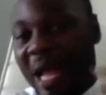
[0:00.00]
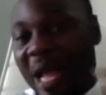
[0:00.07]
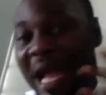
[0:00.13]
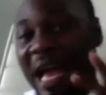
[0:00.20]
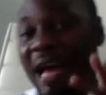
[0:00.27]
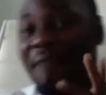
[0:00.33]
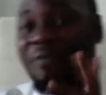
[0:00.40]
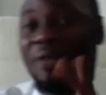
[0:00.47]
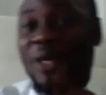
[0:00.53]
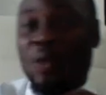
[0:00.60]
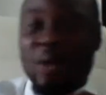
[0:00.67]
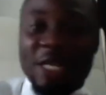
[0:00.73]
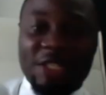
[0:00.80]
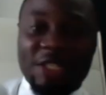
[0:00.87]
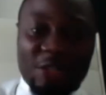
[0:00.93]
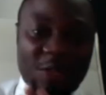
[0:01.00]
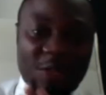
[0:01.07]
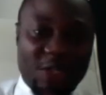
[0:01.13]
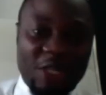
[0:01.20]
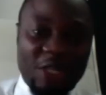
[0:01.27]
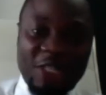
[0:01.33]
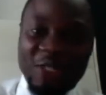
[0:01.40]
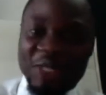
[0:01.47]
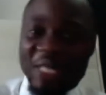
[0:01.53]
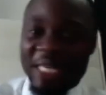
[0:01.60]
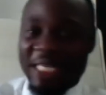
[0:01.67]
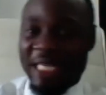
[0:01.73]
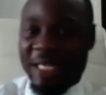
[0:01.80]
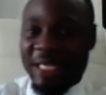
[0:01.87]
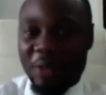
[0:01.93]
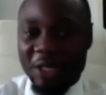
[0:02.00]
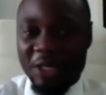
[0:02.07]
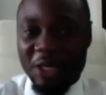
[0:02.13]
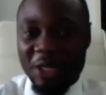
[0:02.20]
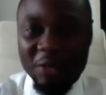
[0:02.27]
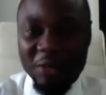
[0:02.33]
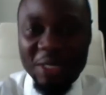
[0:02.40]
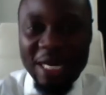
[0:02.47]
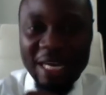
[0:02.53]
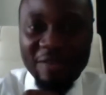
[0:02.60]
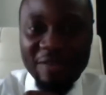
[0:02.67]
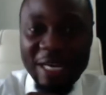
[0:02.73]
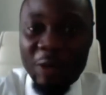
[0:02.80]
I have 3 questions, just in case anybody doesn't have.